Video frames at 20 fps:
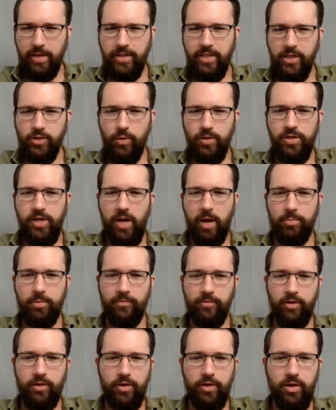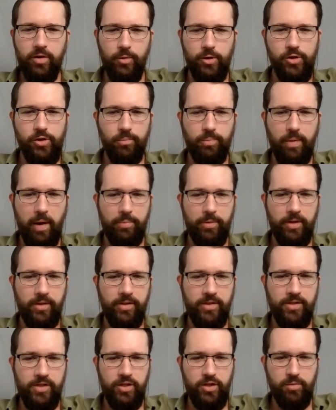Just one job: convert a commercial property
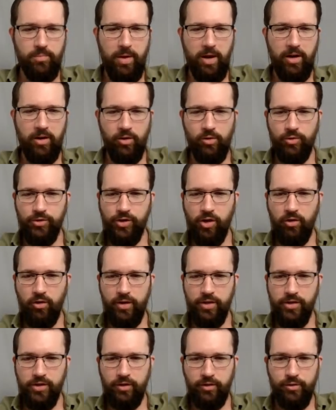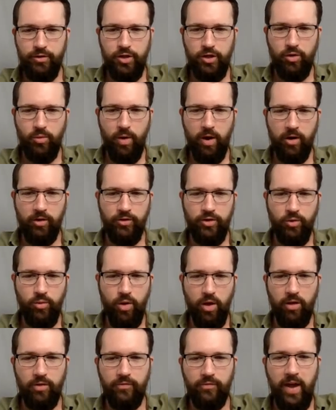decision maker who is already solution aware into
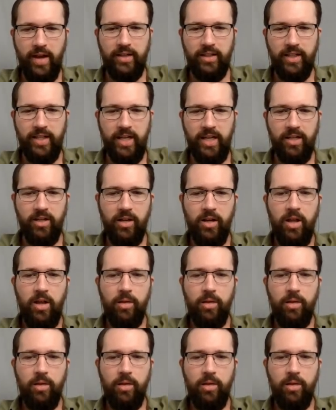qualified lead